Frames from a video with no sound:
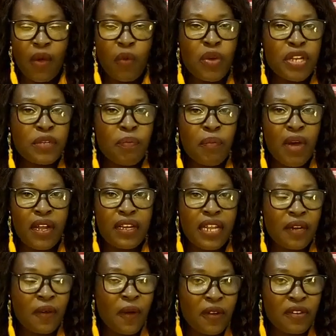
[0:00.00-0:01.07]
with more
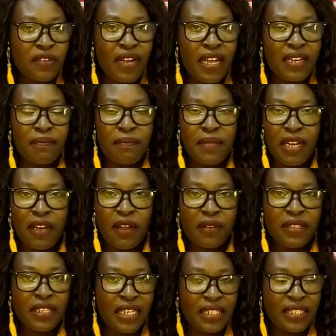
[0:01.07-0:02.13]
than 100
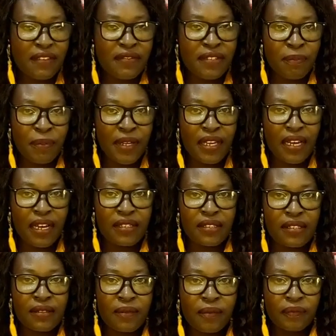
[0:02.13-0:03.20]
million native
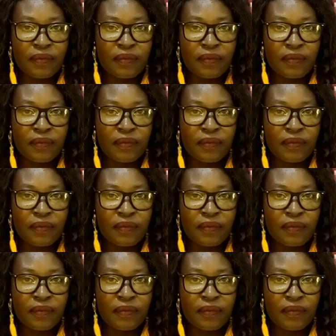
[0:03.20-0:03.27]
speakers.